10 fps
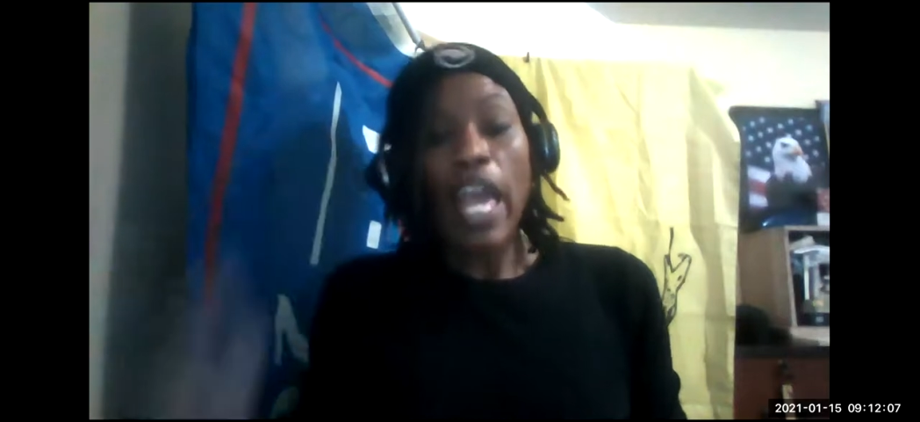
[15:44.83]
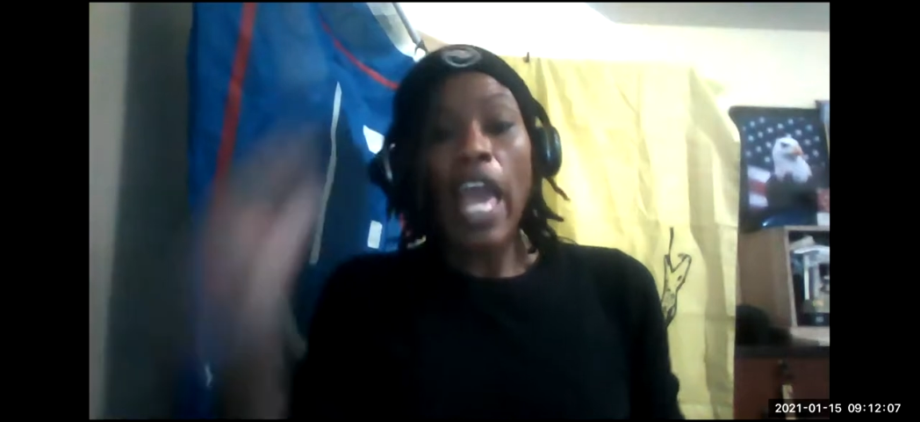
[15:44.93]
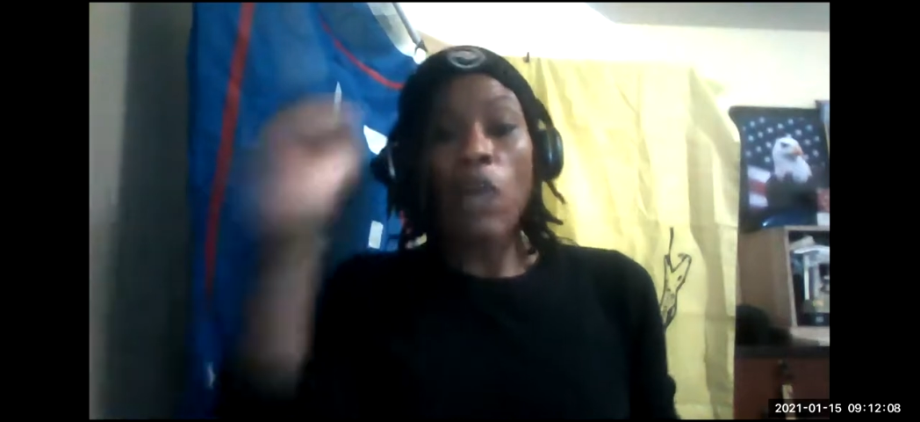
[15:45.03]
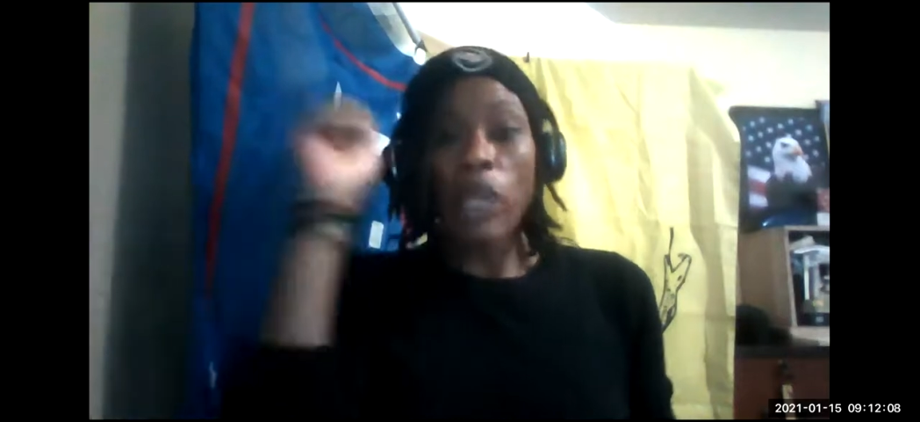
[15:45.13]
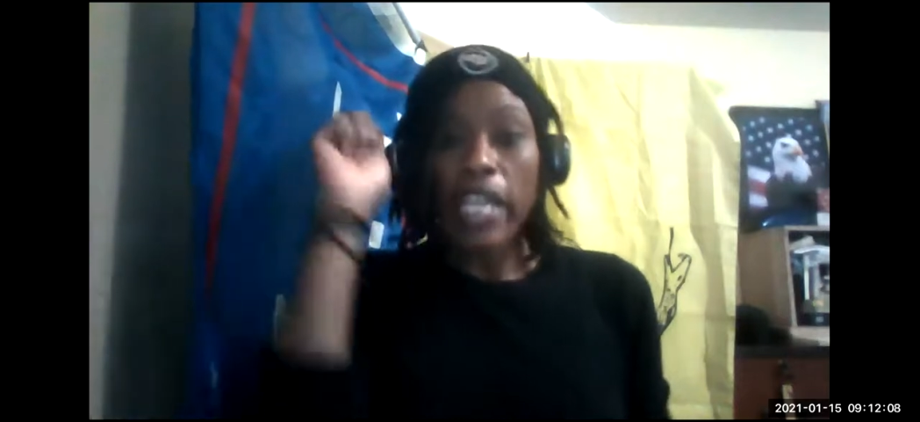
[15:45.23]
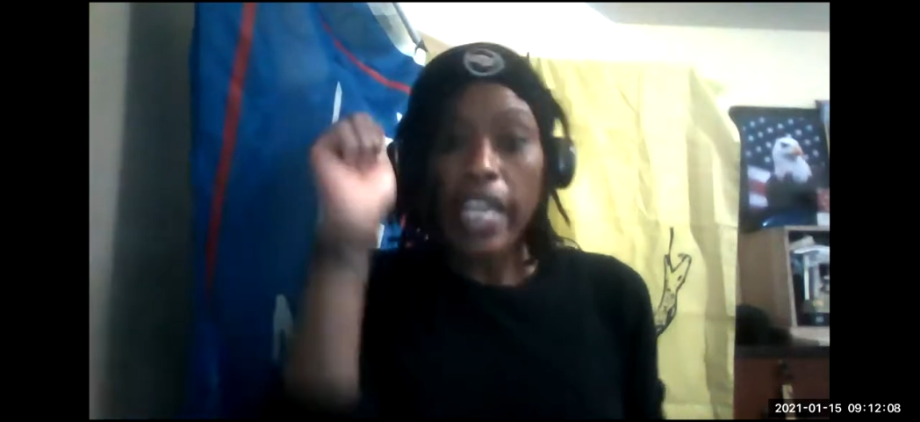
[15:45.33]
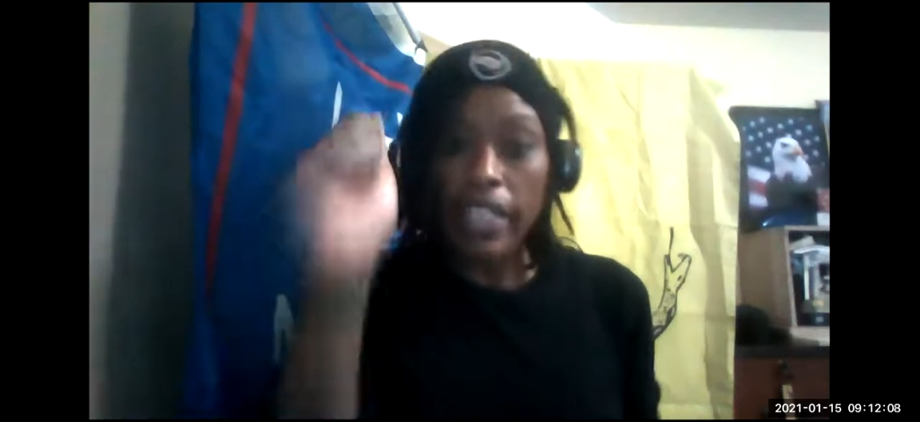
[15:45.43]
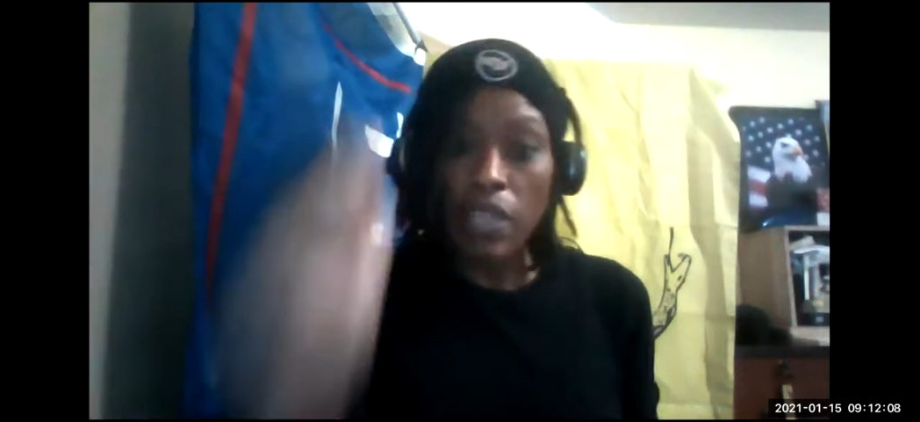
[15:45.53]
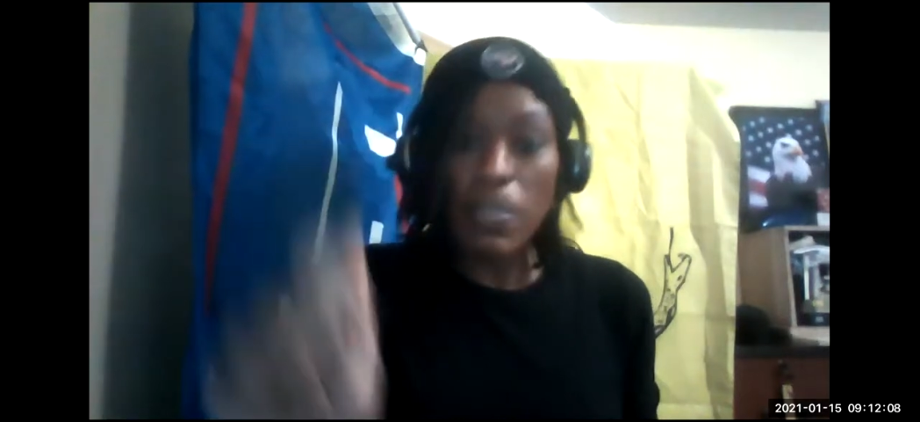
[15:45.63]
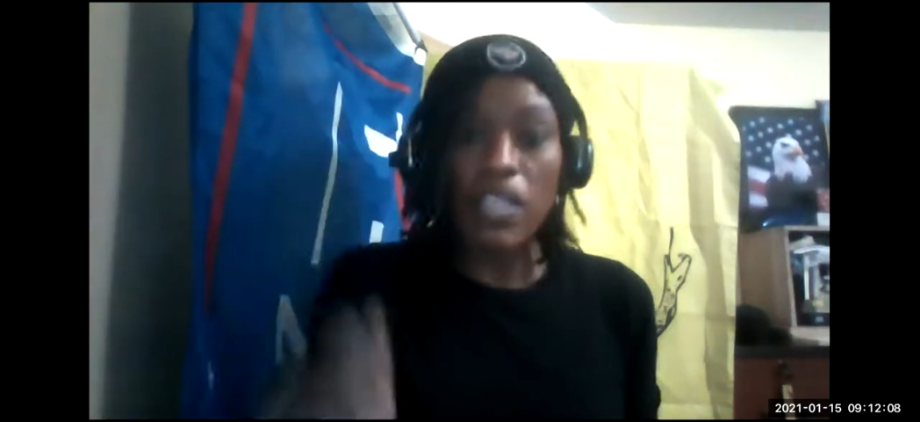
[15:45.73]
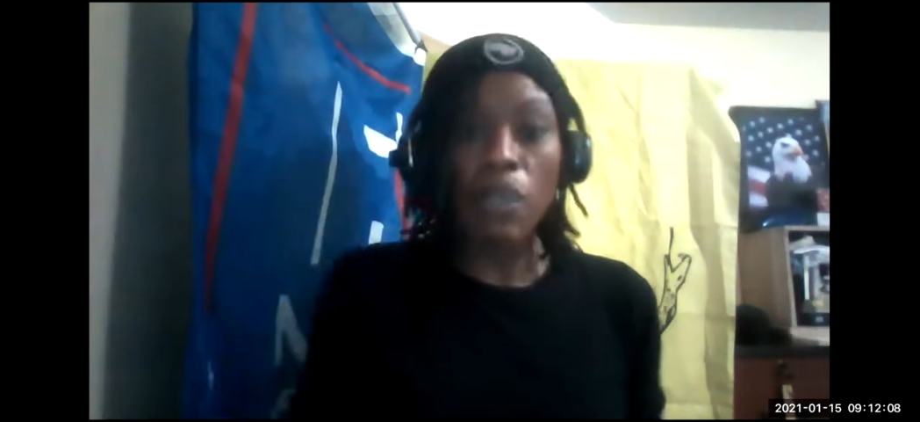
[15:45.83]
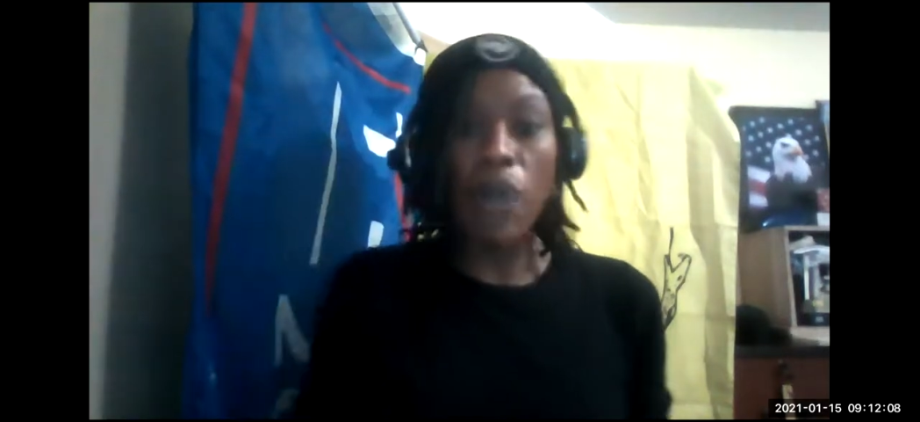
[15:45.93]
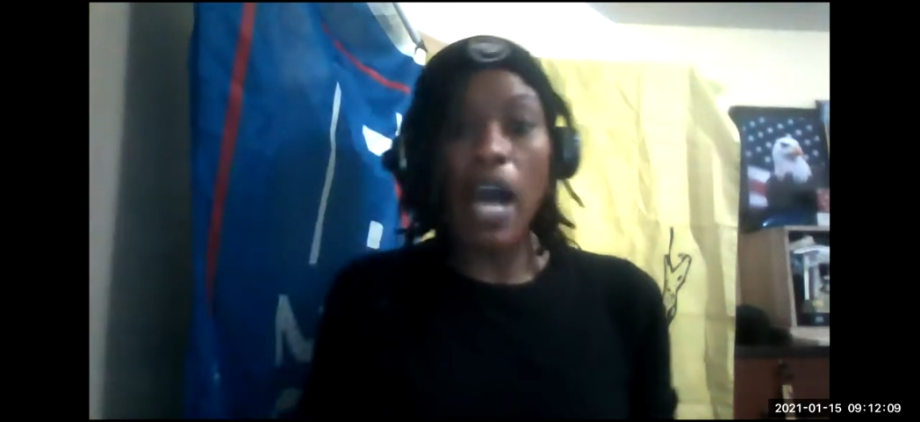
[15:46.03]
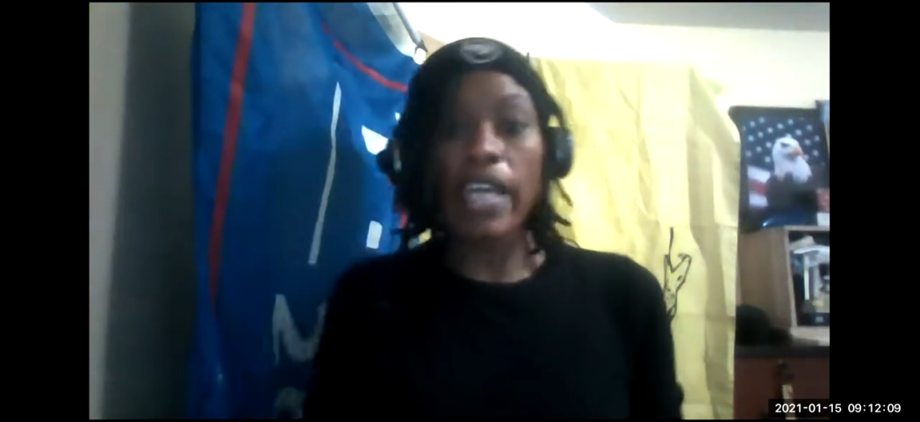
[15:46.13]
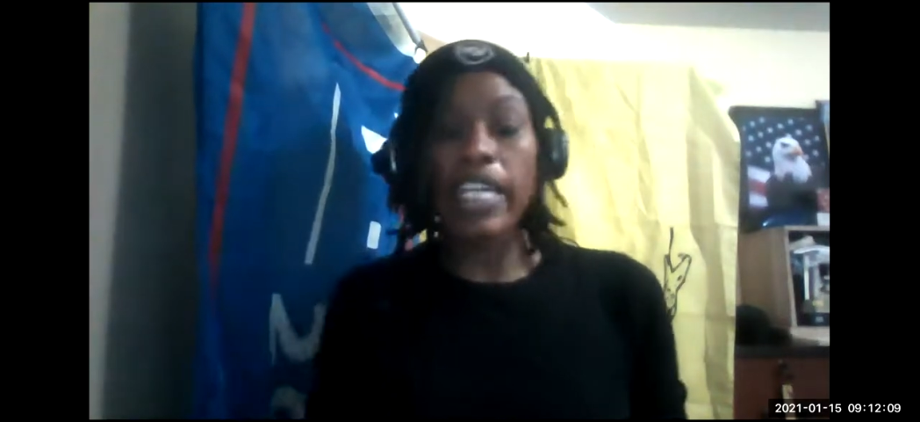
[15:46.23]
and we hit them in their
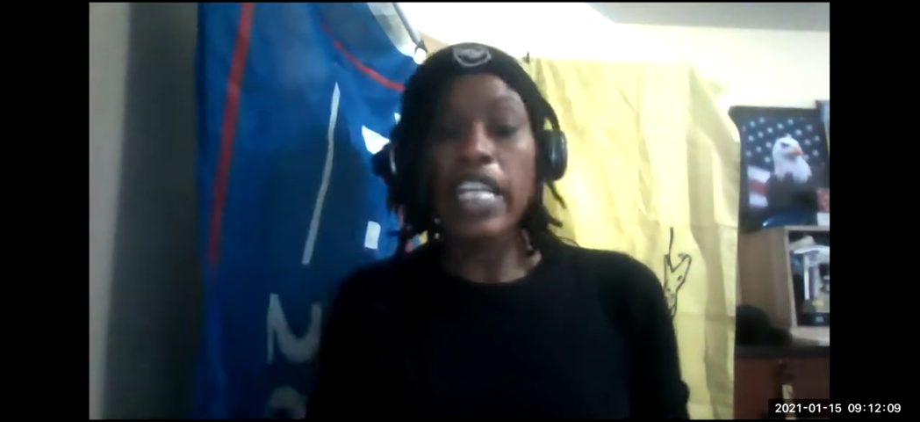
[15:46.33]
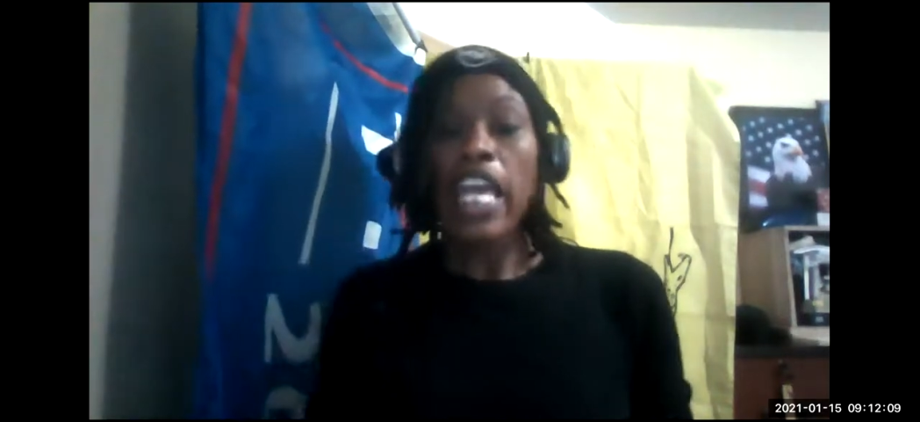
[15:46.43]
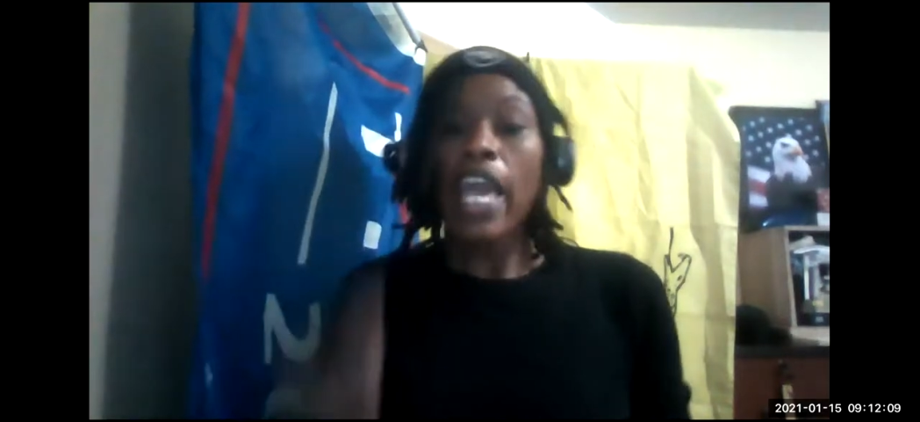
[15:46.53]
pocket